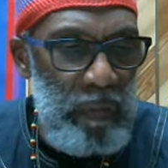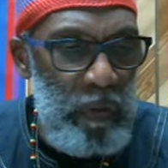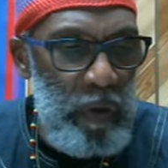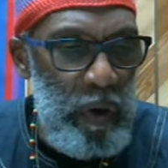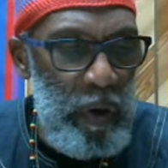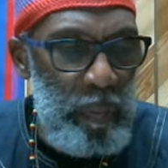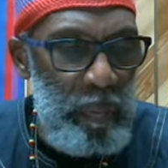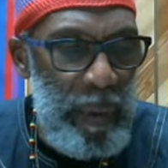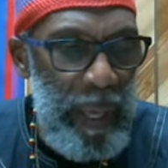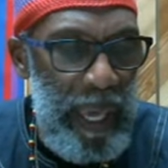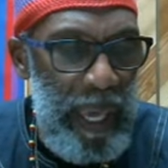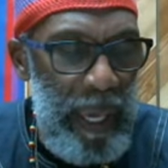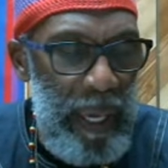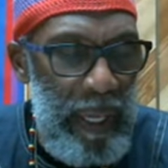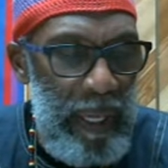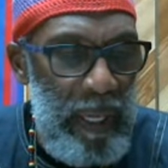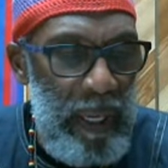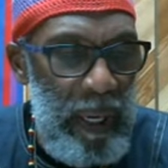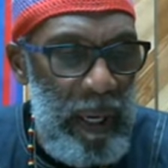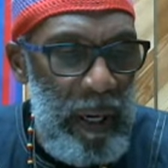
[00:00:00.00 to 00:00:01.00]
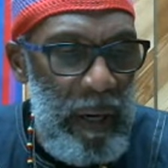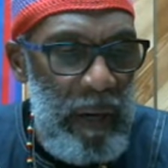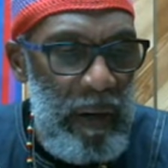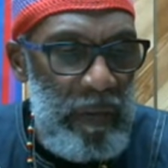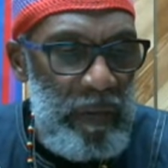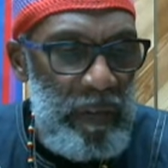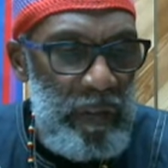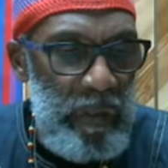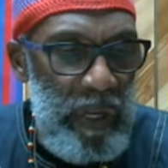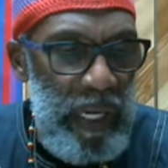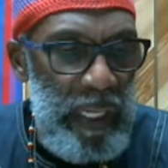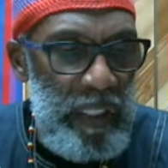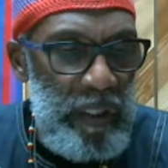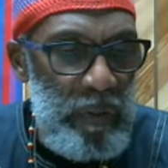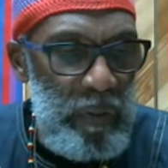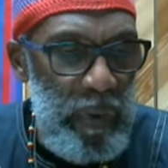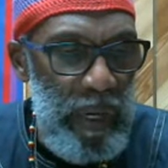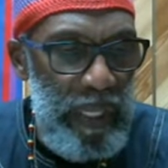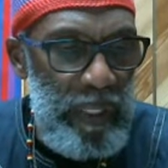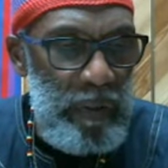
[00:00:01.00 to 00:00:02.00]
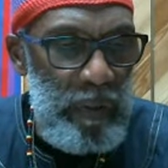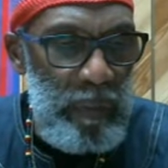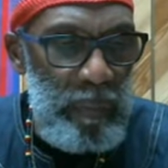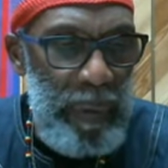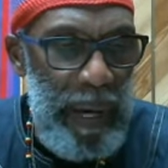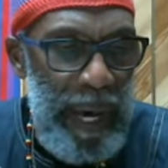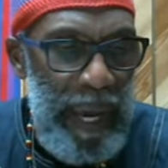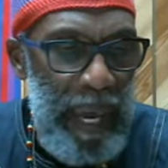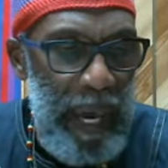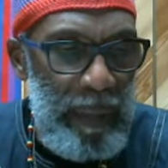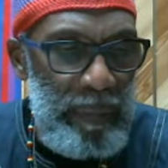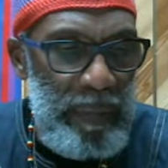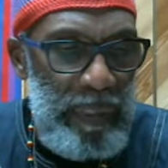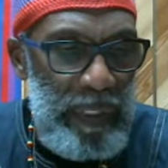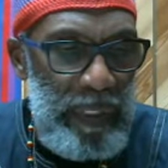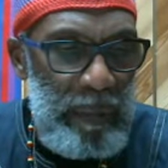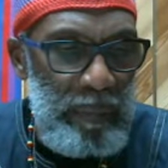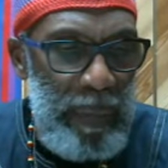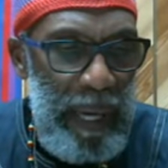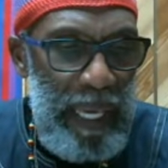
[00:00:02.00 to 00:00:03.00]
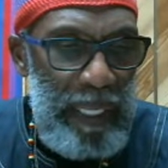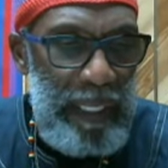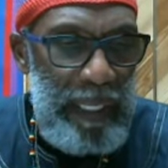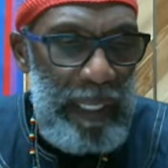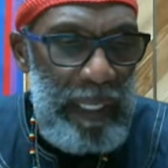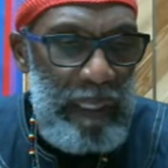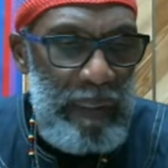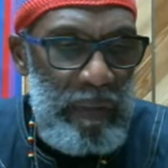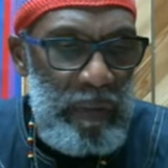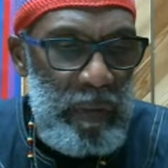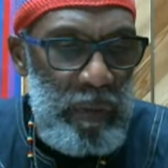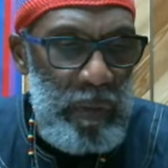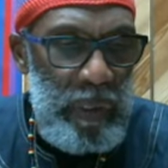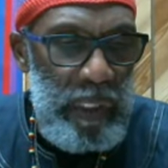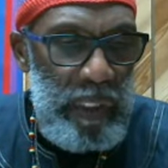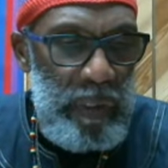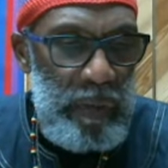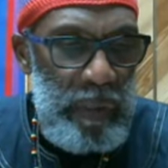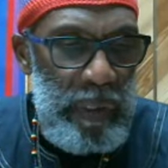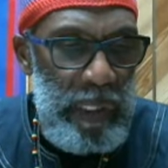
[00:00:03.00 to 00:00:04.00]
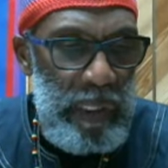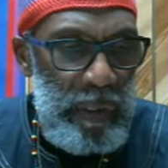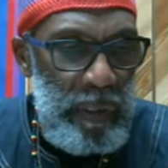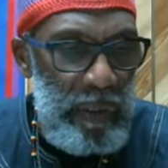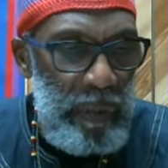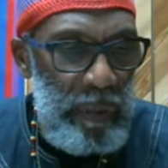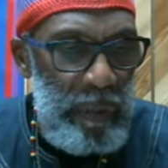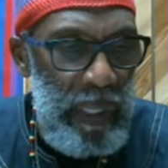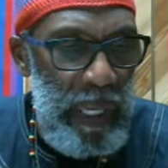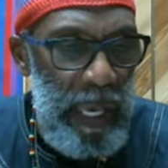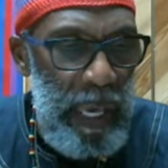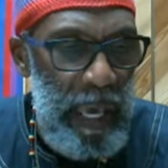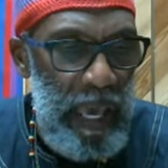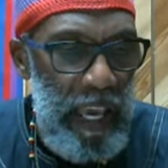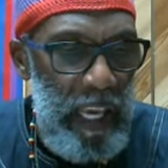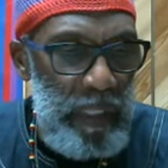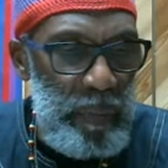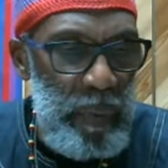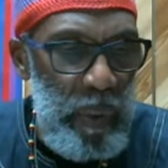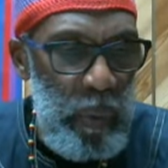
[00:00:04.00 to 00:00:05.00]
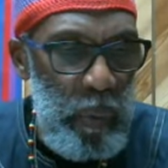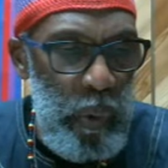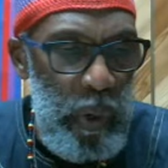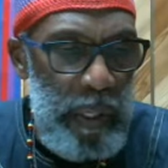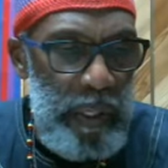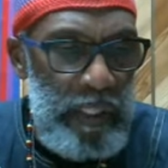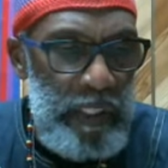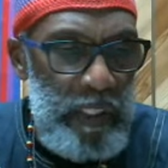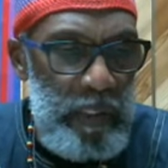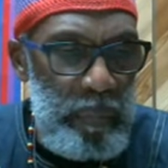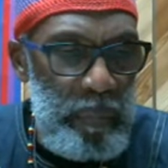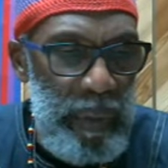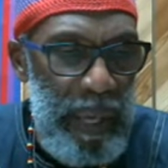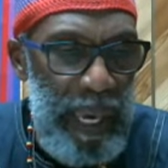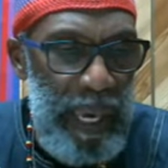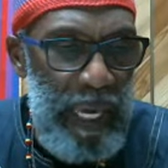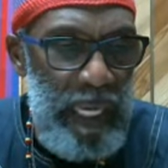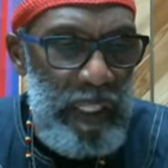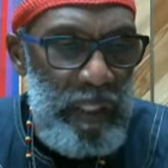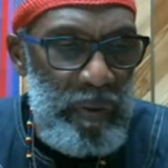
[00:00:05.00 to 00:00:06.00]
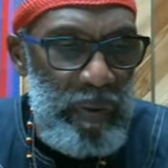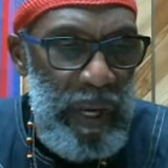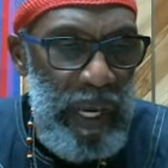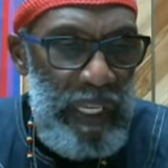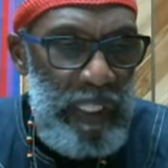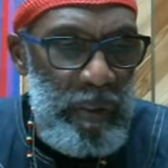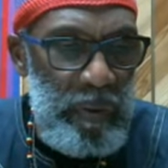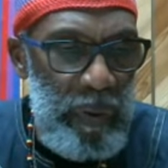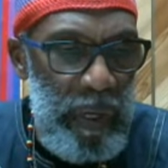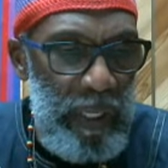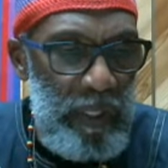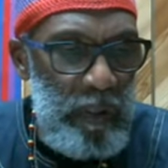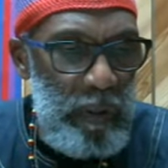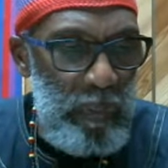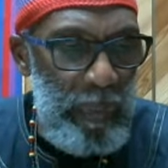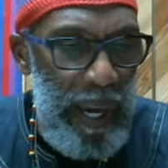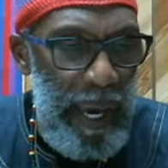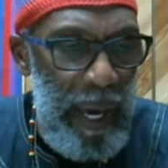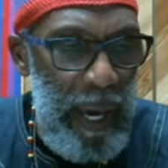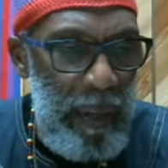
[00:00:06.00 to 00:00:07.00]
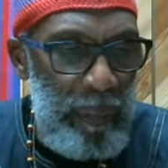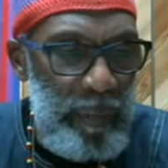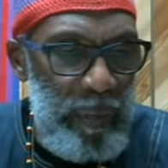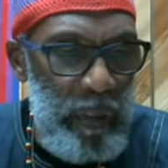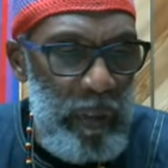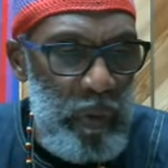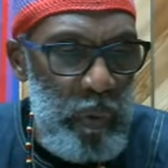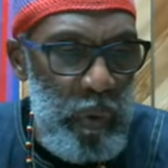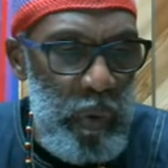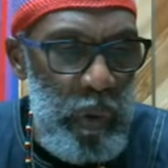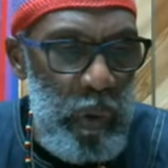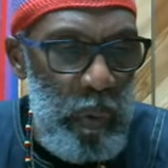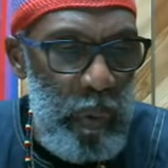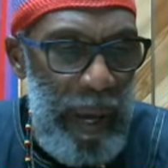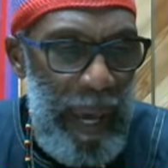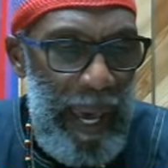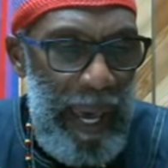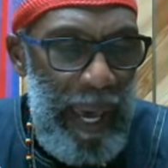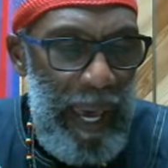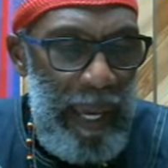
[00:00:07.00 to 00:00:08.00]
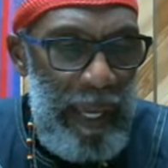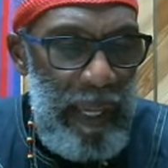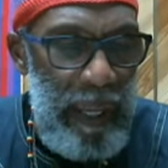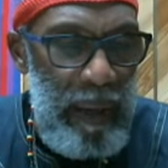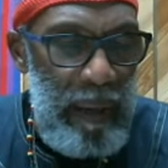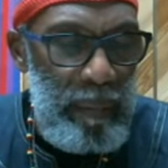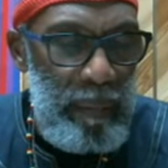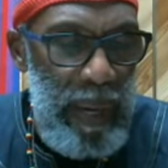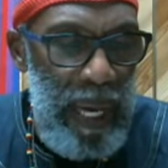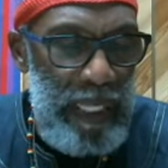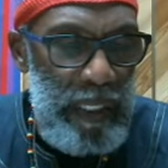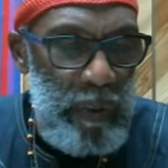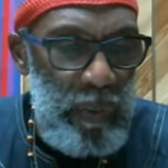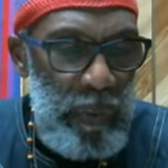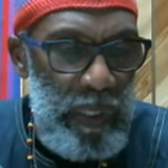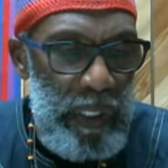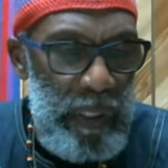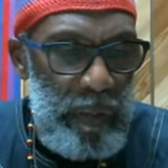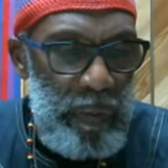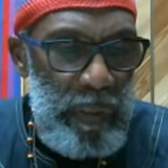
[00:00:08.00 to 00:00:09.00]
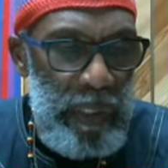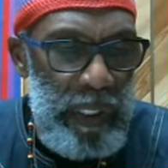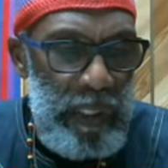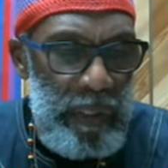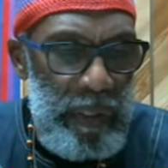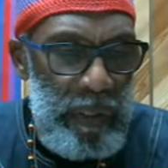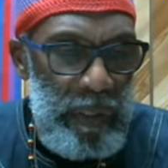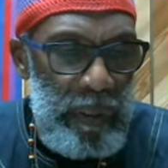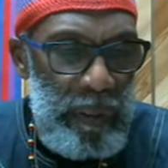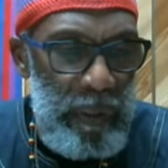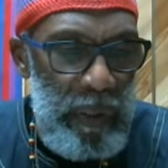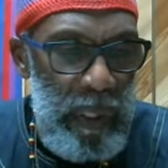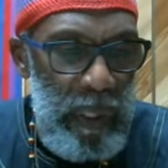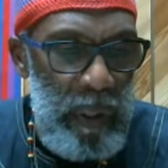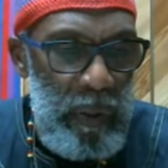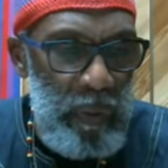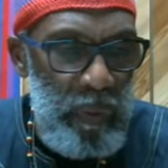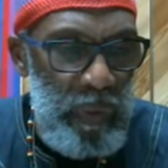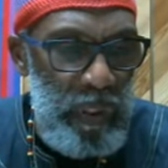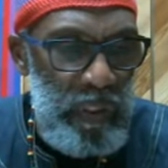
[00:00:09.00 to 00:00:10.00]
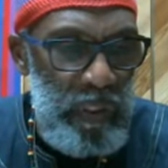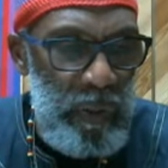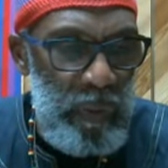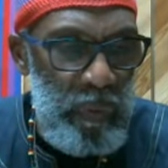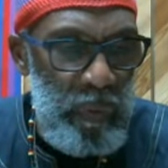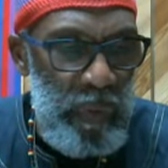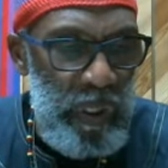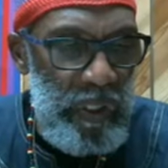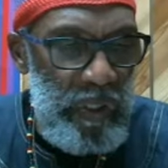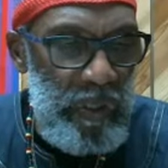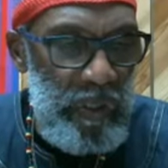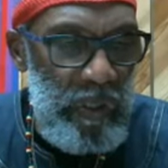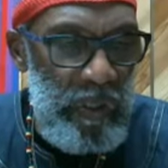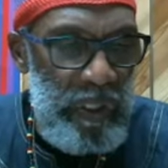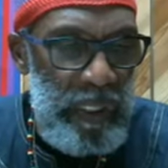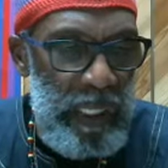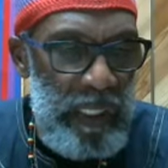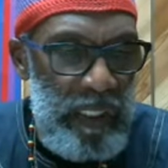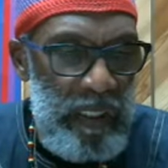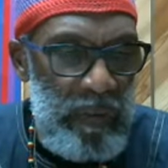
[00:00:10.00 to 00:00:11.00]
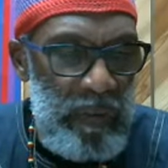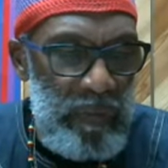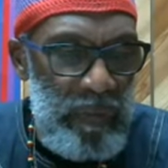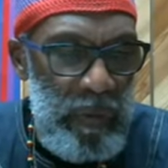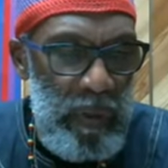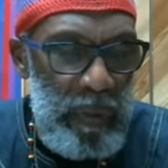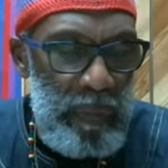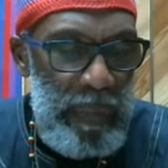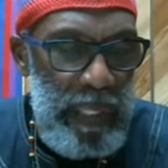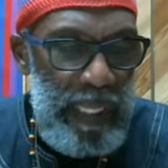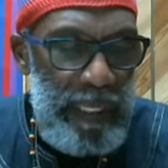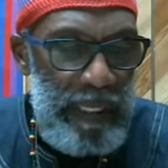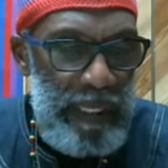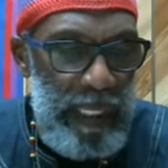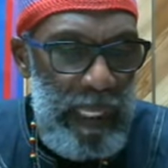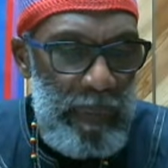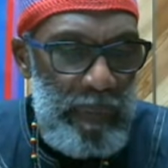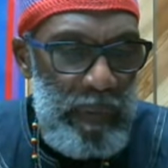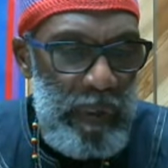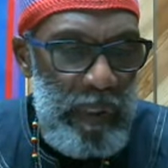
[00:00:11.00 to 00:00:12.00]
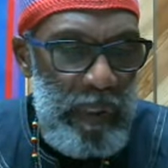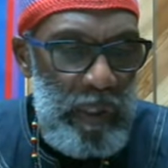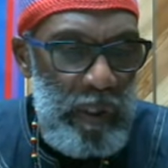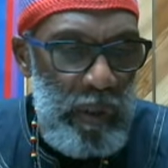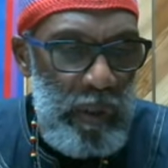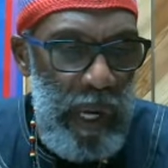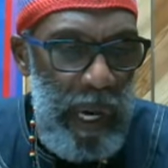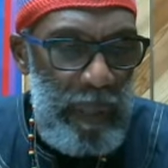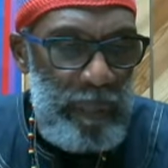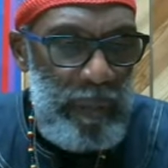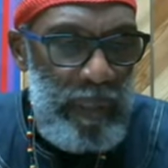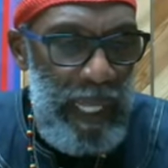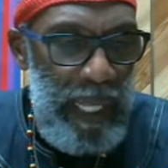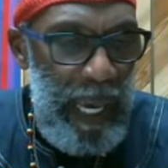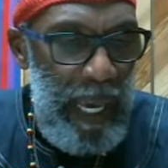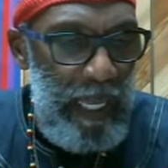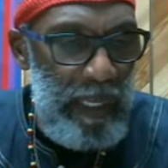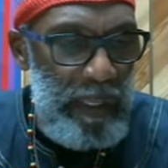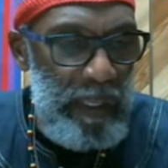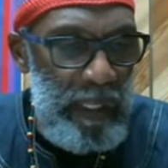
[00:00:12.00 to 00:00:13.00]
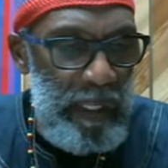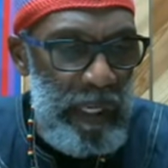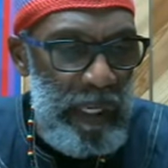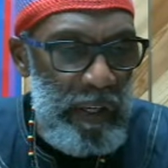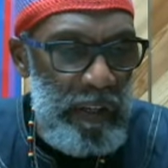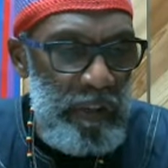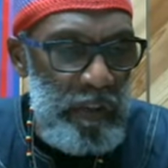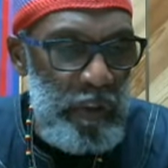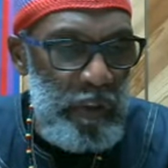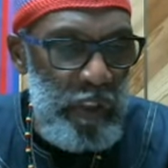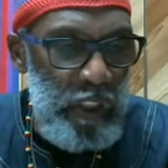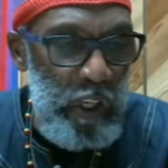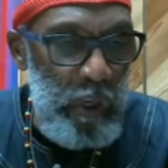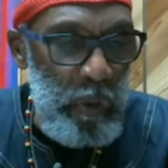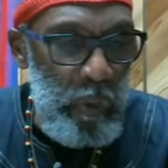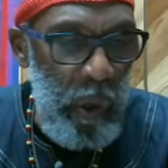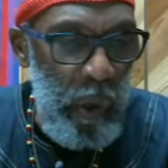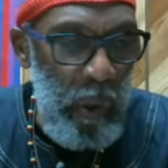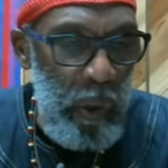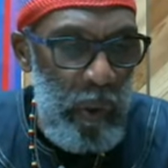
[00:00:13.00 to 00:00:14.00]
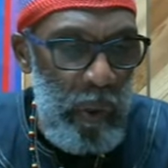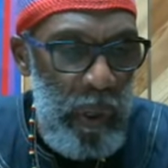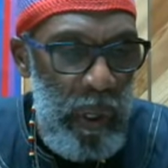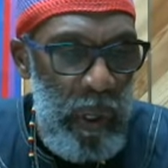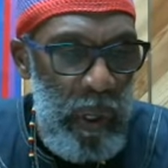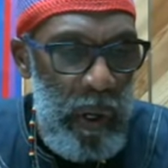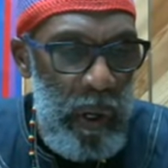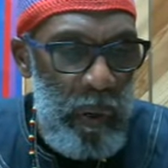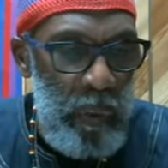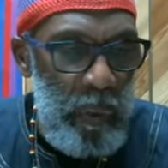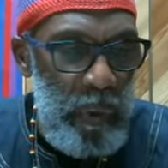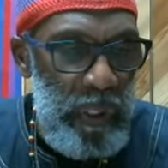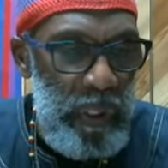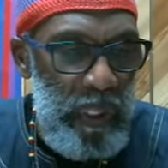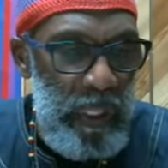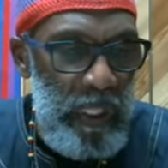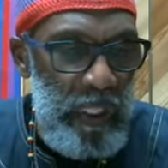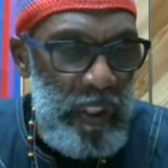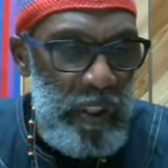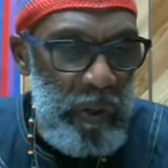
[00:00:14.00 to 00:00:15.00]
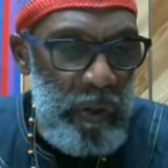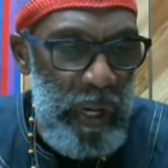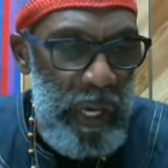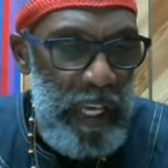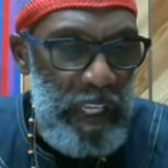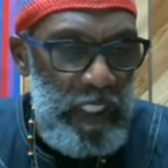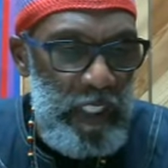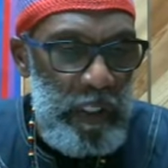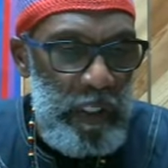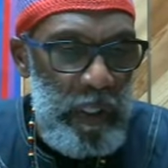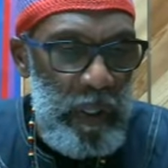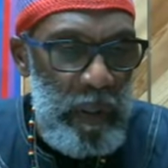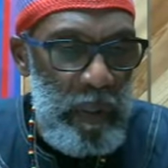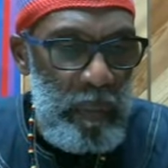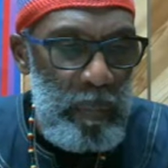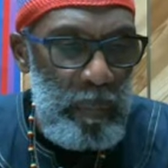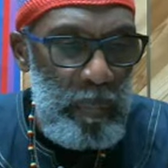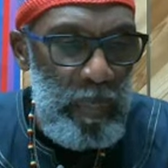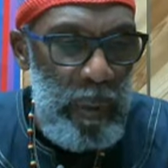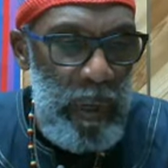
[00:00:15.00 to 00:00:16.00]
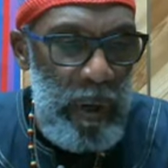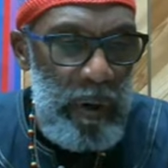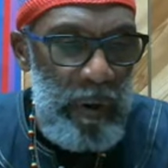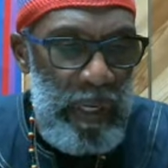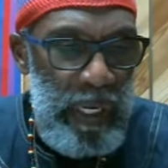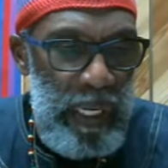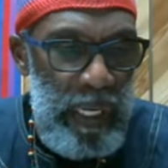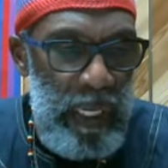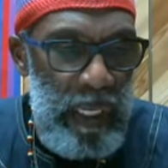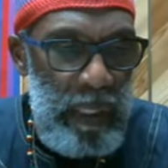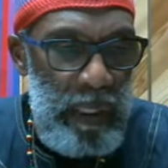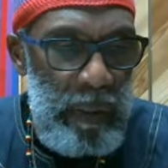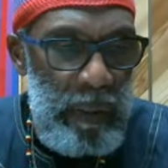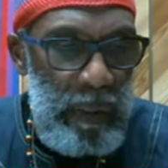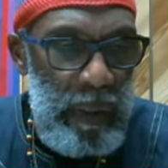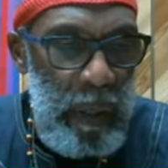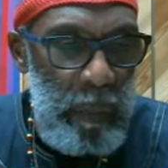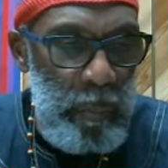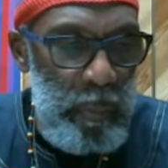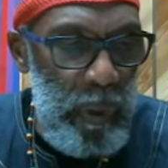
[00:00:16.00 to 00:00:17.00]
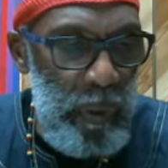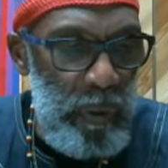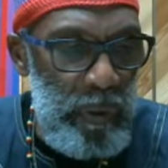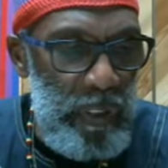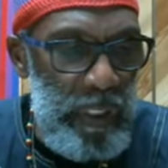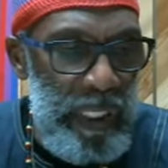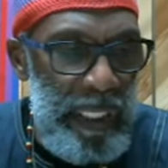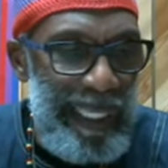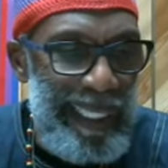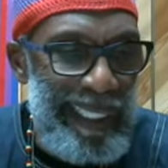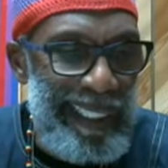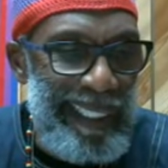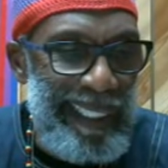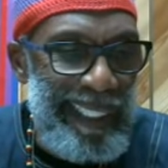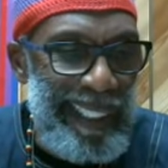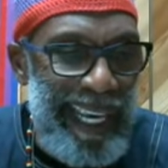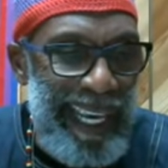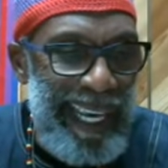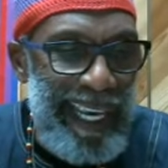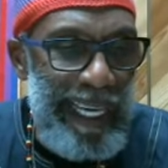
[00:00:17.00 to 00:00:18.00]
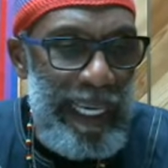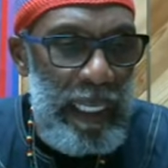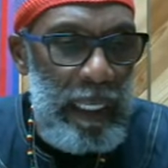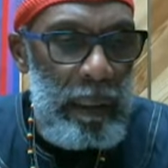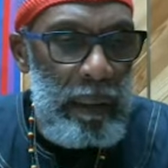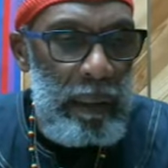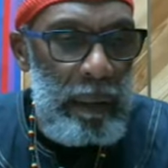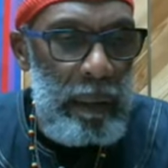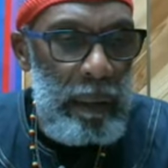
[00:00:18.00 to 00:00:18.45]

for a ban of transrectal biopsies by the end of 2022 has been working to ban transrectal biopsies worldwide by 2022. Recent research has confirmed that sepsis drops down to near zero when the transperineal approach is taken.